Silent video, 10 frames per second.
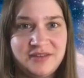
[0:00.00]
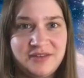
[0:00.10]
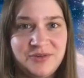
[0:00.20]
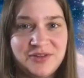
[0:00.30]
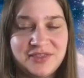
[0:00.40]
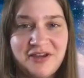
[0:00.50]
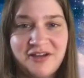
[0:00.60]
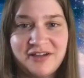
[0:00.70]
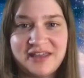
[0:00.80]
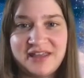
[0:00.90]
You can
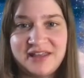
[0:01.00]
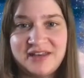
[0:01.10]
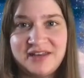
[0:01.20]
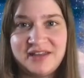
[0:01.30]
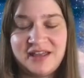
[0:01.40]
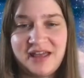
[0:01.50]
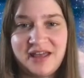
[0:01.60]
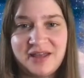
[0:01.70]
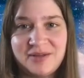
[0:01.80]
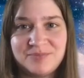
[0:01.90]
log in
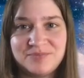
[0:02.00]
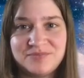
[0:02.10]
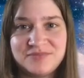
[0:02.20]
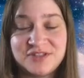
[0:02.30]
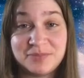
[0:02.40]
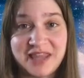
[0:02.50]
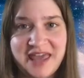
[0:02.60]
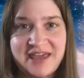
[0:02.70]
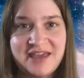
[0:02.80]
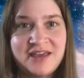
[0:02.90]
to
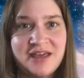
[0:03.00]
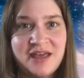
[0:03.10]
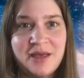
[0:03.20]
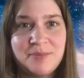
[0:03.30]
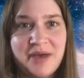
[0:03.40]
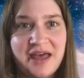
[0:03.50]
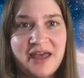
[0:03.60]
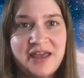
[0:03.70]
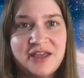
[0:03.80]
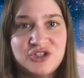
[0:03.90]
play
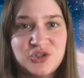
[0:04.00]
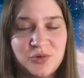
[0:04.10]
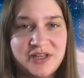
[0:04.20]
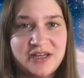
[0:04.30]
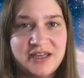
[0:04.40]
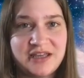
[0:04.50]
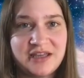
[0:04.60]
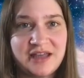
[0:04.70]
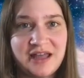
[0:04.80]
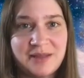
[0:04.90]
by
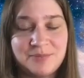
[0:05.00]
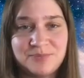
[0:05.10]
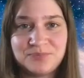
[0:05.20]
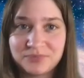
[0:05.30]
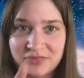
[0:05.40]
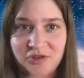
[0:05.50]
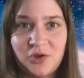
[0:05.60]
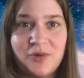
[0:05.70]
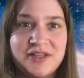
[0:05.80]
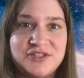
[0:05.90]
joining,
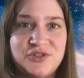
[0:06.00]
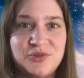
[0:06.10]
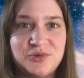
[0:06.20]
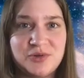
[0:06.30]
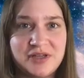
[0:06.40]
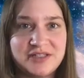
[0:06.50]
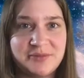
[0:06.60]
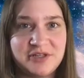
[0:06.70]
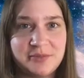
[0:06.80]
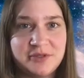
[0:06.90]
going to
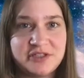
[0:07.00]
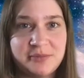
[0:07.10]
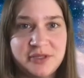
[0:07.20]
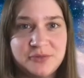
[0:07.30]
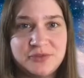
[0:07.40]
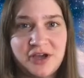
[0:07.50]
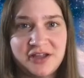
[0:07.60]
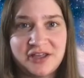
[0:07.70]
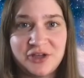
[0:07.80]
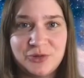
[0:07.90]

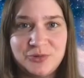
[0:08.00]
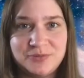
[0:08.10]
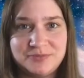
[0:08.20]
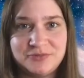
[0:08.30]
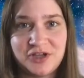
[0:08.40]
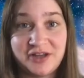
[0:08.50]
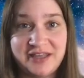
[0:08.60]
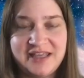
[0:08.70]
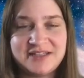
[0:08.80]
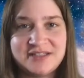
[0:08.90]

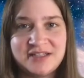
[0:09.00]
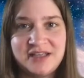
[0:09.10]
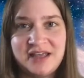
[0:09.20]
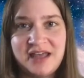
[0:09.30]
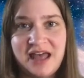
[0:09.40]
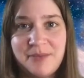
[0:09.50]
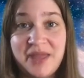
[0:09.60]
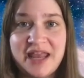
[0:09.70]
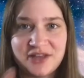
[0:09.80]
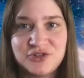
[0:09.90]
www.kahoot.it and
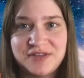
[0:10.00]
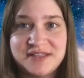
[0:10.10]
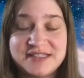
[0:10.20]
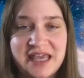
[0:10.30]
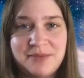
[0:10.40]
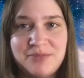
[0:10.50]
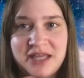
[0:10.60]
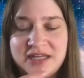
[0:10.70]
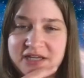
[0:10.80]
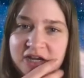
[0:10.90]
entering this game
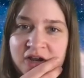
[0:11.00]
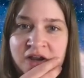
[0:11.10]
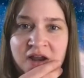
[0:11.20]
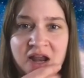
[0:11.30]
pin here,